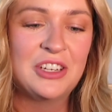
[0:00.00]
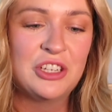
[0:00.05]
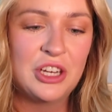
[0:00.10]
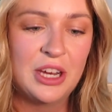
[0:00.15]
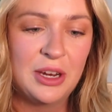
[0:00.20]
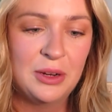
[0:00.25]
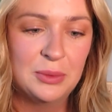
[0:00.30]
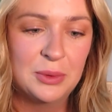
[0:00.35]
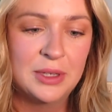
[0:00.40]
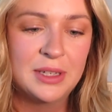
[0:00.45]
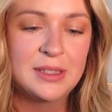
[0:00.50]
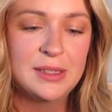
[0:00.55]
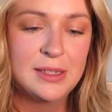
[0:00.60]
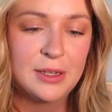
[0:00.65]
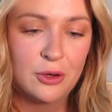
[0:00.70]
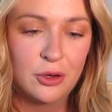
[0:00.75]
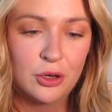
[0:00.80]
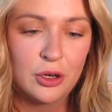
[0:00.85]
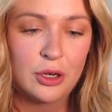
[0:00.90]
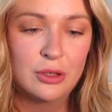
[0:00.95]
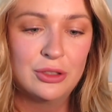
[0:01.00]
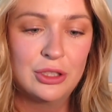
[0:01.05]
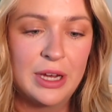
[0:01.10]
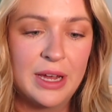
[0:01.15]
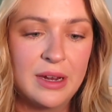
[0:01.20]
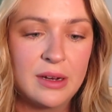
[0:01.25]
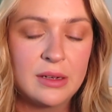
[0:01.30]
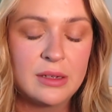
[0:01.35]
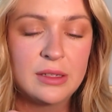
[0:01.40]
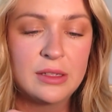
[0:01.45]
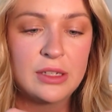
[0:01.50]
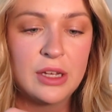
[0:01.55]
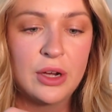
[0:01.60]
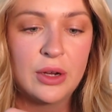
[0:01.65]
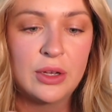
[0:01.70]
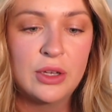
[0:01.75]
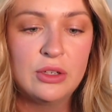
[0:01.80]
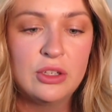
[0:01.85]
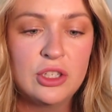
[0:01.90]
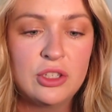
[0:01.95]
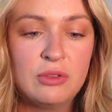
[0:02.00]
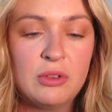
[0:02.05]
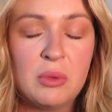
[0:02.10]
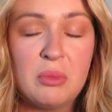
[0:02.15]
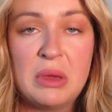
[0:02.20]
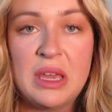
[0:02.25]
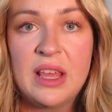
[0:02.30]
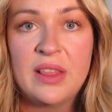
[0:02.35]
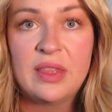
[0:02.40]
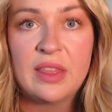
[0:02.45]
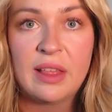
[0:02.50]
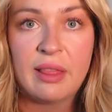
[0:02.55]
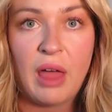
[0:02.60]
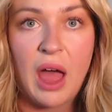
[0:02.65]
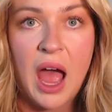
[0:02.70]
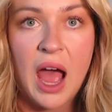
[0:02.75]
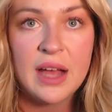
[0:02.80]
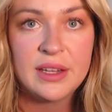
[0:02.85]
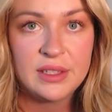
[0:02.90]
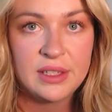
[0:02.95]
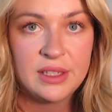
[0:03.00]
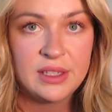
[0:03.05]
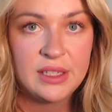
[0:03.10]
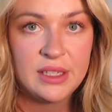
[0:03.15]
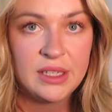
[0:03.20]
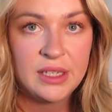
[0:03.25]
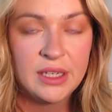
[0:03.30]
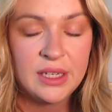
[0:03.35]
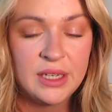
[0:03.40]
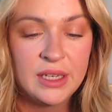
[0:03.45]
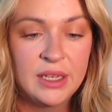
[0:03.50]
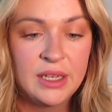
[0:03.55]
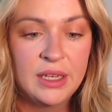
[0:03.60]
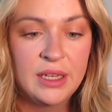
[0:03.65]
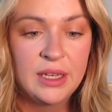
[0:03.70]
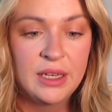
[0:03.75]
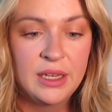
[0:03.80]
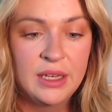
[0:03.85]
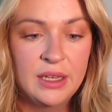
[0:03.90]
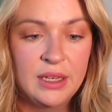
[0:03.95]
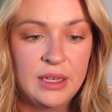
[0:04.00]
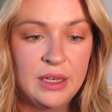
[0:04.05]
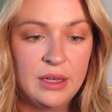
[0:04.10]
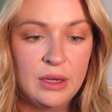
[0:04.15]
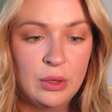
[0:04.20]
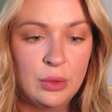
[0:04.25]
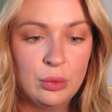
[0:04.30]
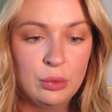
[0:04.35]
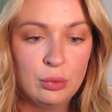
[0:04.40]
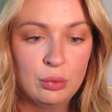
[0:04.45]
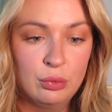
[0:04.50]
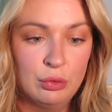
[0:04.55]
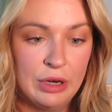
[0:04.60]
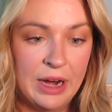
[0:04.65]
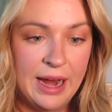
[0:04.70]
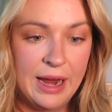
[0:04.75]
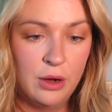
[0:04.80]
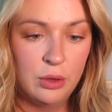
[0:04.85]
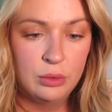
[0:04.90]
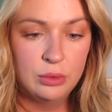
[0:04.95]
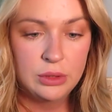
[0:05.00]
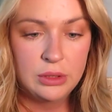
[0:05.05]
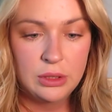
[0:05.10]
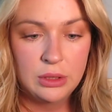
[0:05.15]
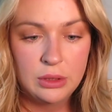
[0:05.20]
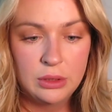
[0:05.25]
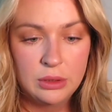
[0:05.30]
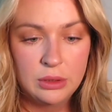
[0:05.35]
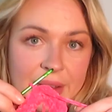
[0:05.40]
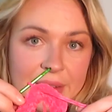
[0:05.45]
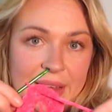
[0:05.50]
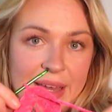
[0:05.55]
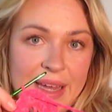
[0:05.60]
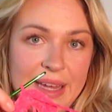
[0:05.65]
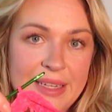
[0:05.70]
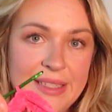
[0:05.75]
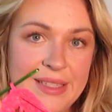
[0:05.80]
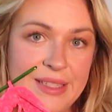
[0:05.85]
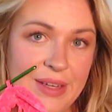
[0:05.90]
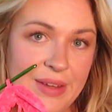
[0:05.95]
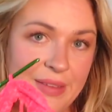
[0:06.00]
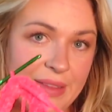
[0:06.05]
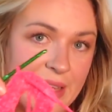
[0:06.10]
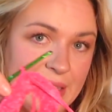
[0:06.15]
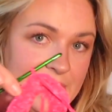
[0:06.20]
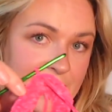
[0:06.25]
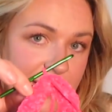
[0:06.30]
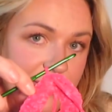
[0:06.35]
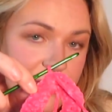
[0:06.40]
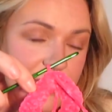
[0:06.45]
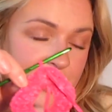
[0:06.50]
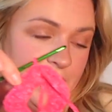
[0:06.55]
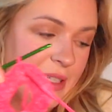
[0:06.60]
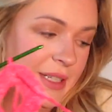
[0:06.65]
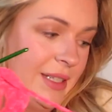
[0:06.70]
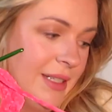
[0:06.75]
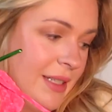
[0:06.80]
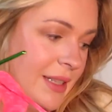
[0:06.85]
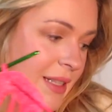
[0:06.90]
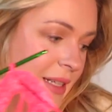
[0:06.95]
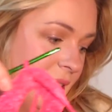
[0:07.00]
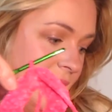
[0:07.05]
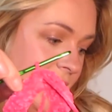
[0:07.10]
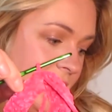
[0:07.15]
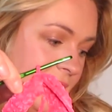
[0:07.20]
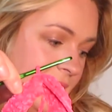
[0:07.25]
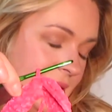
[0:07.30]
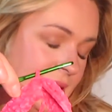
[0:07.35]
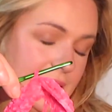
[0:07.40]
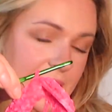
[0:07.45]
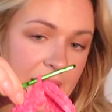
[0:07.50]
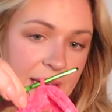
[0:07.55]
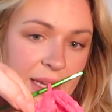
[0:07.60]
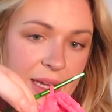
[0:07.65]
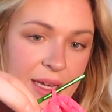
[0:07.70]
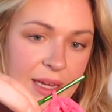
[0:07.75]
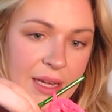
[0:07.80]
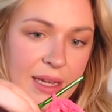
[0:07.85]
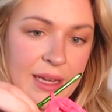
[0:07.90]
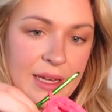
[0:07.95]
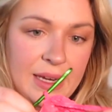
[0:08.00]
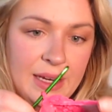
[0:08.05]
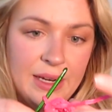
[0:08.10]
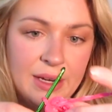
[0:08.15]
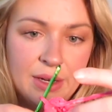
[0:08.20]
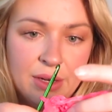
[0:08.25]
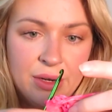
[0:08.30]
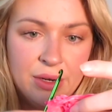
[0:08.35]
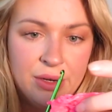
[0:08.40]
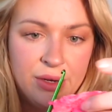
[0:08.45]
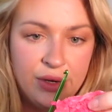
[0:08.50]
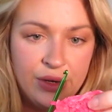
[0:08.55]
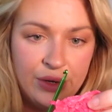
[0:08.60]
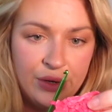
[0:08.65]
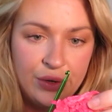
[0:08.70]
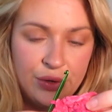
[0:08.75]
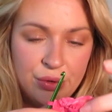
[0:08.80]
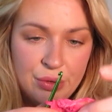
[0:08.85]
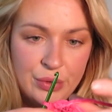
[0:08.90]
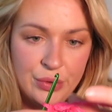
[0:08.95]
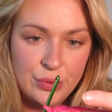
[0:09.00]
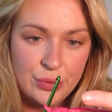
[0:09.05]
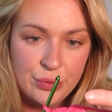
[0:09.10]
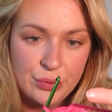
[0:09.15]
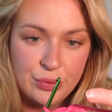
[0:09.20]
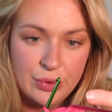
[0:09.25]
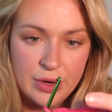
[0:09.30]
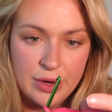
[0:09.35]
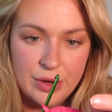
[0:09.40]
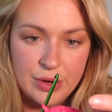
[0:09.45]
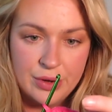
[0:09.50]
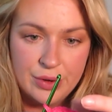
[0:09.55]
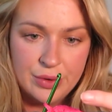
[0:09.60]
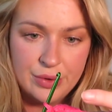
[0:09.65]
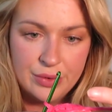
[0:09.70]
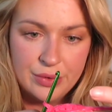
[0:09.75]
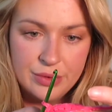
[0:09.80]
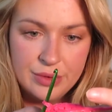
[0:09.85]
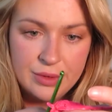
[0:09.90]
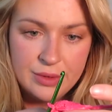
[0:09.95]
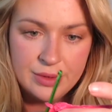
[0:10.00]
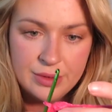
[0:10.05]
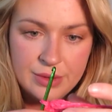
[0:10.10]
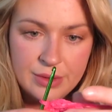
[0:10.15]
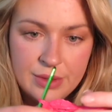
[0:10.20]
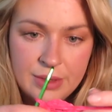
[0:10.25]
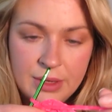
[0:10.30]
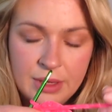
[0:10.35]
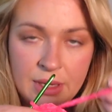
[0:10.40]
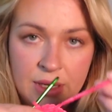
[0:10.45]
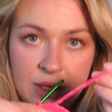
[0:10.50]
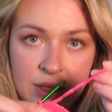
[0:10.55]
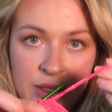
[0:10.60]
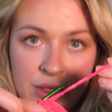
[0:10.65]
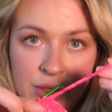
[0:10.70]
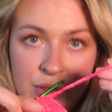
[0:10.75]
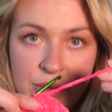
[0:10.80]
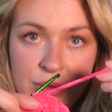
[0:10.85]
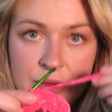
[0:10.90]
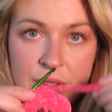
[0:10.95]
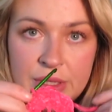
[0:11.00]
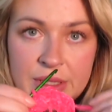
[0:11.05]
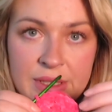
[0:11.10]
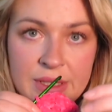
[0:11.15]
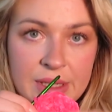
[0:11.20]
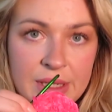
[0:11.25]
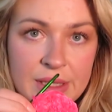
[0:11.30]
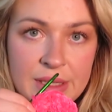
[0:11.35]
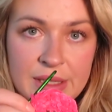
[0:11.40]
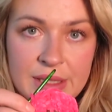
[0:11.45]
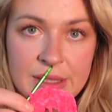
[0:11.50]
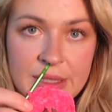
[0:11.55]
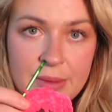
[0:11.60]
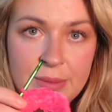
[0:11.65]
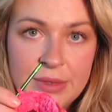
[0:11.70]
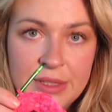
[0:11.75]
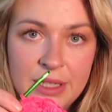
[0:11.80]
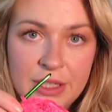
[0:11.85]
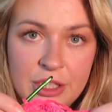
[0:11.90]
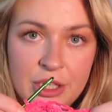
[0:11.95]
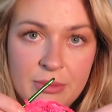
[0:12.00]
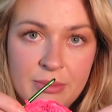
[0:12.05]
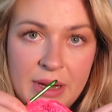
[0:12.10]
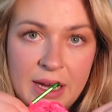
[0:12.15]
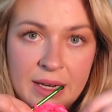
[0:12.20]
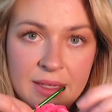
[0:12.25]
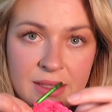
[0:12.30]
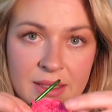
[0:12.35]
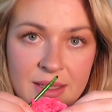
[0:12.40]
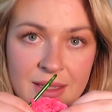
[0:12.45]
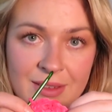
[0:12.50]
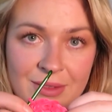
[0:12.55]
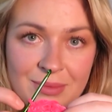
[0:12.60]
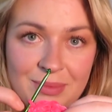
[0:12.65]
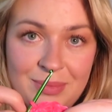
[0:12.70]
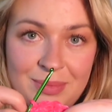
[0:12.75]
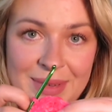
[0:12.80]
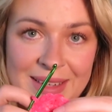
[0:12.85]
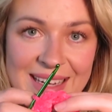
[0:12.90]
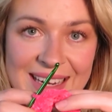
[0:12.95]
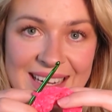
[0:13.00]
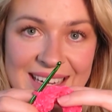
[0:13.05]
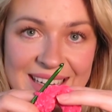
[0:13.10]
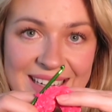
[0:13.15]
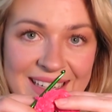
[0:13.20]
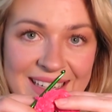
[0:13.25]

chain 1, single crochet. So you just repeat the last round. Okay, so that's after the 2nd row. You just slip stitch it back to the beginning